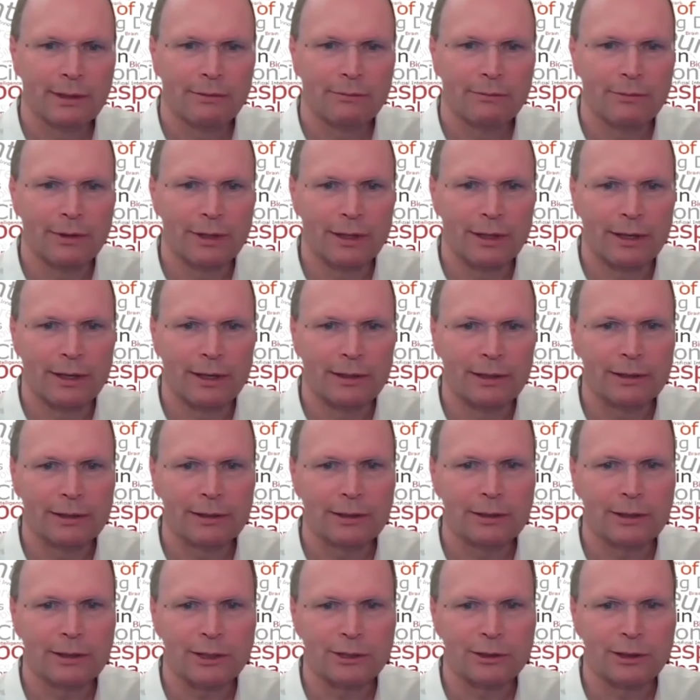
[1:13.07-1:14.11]
where an
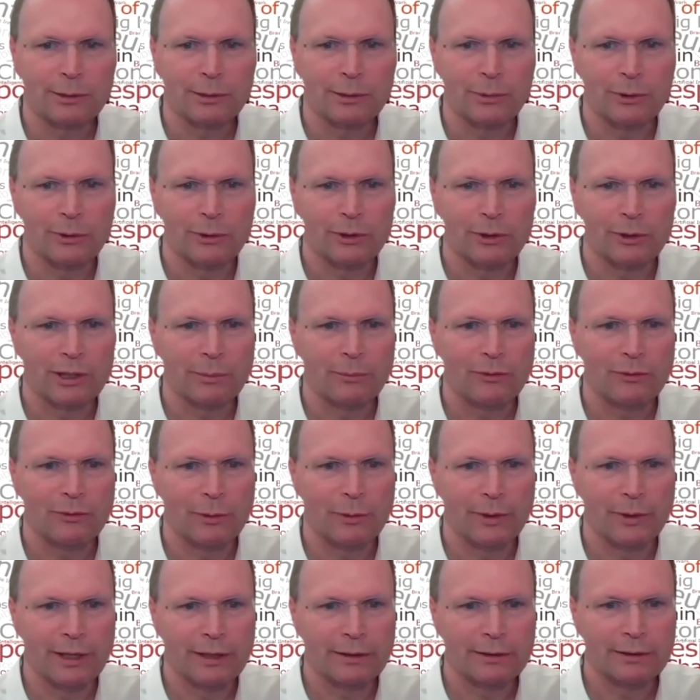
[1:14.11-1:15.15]
international program for
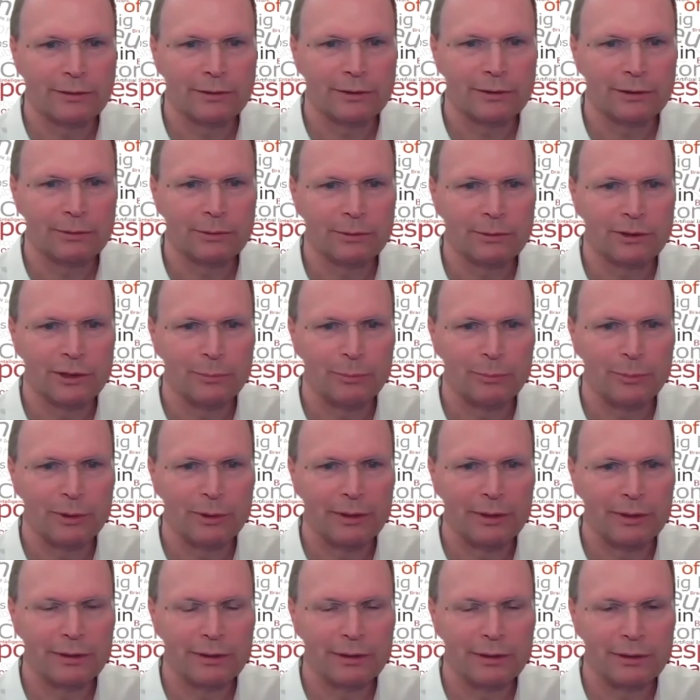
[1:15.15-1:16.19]
apprentices was
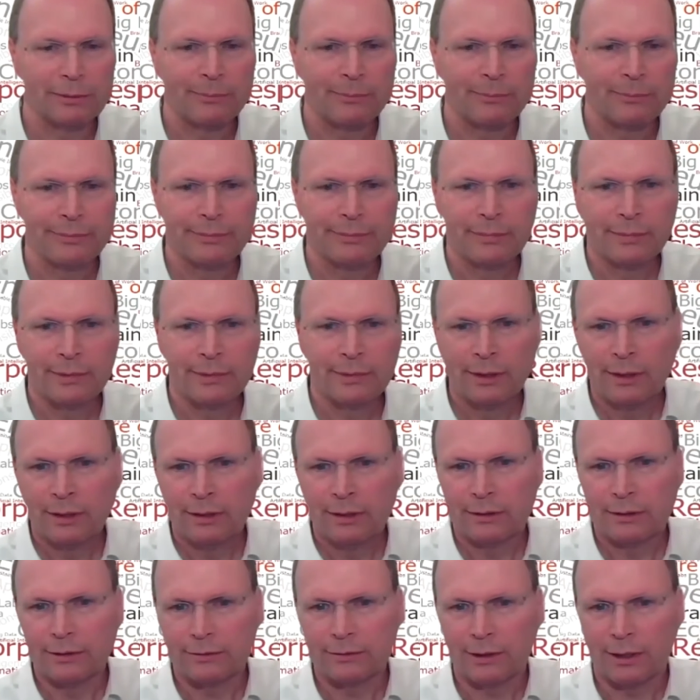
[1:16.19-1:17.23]
implemented.
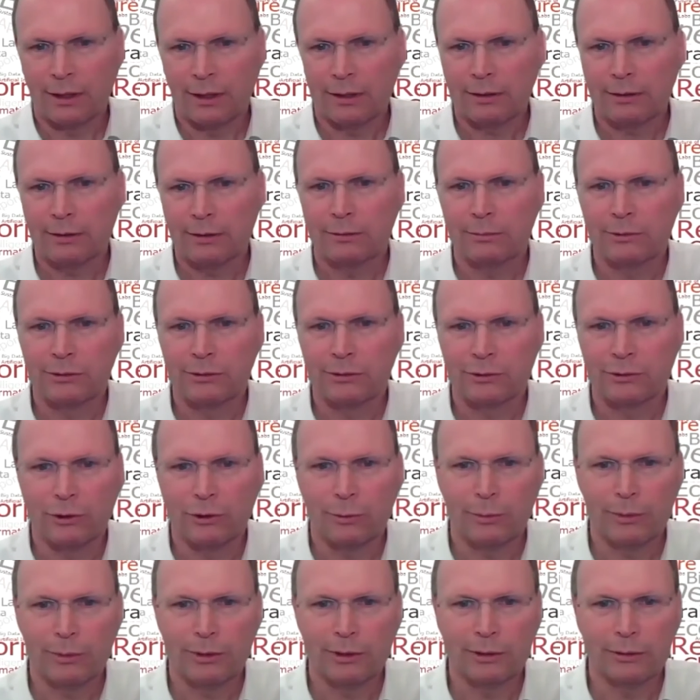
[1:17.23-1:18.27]
They started with
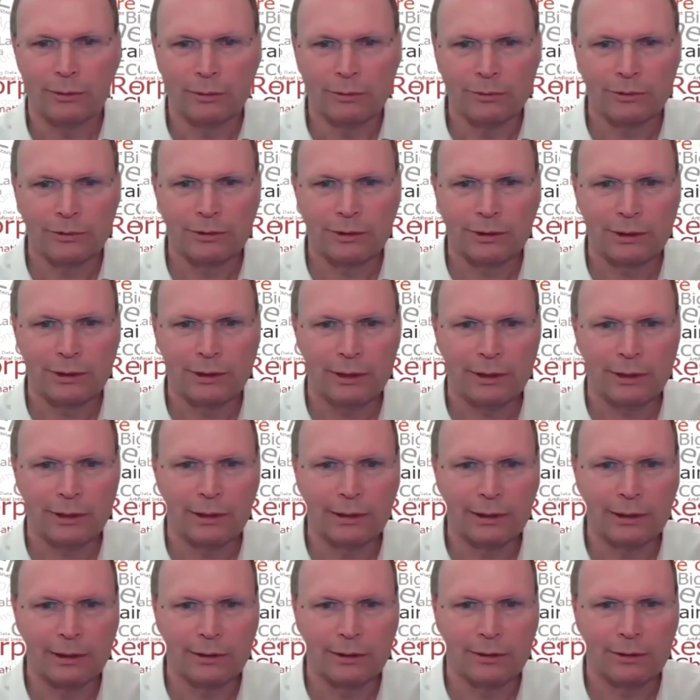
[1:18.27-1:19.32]
Germany and Austria, and
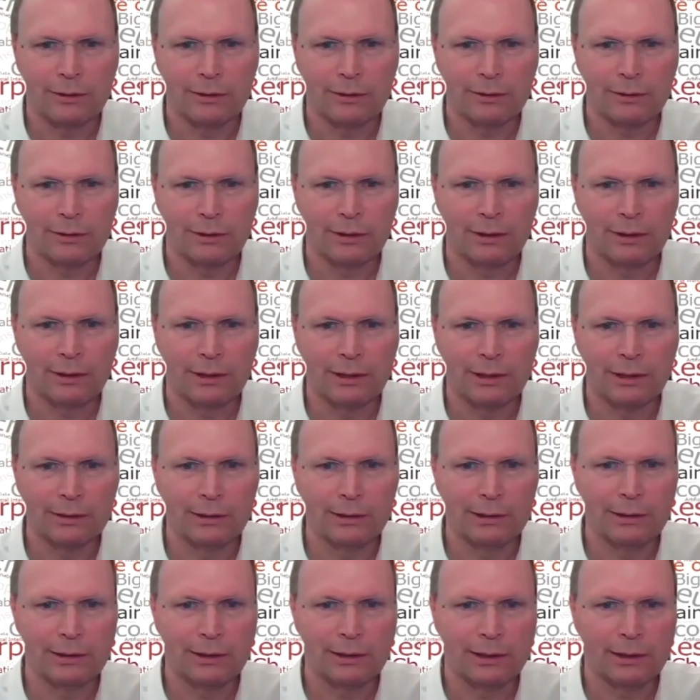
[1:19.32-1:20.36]
later on
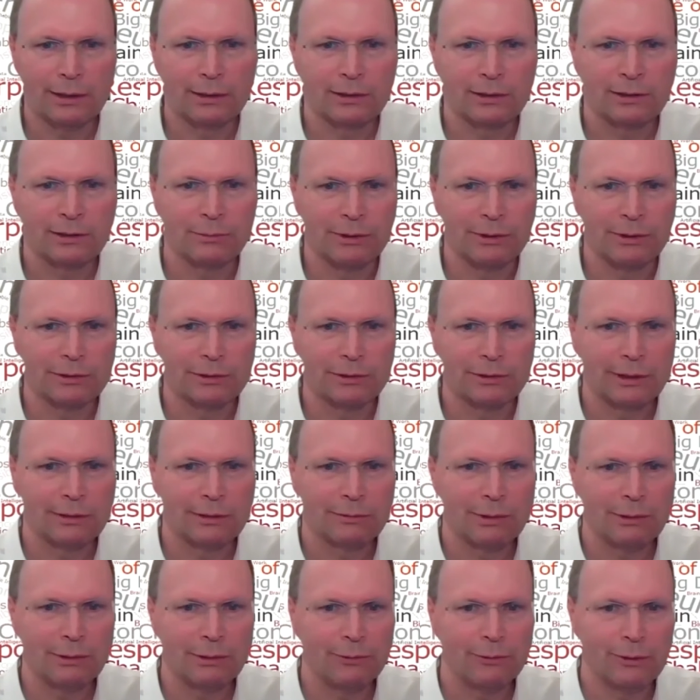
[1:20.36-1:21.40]
Italy and Switzerland
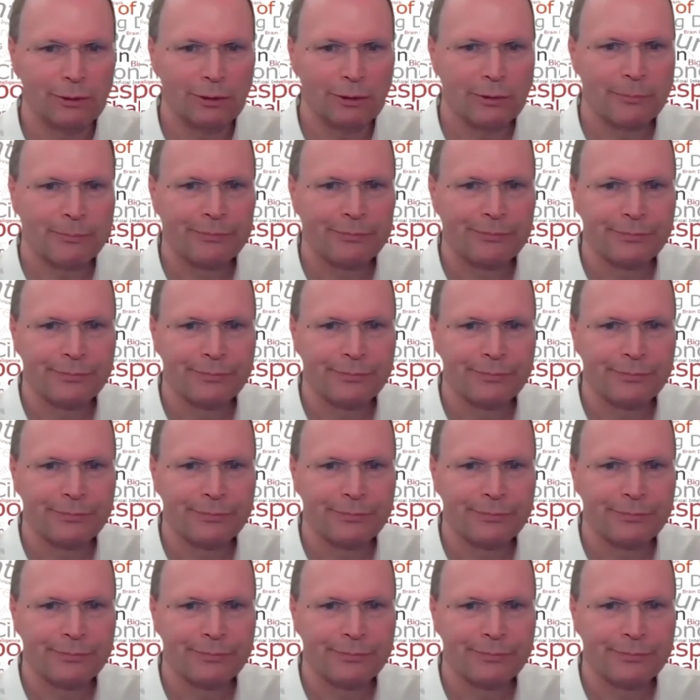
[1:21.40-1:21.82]
will follow.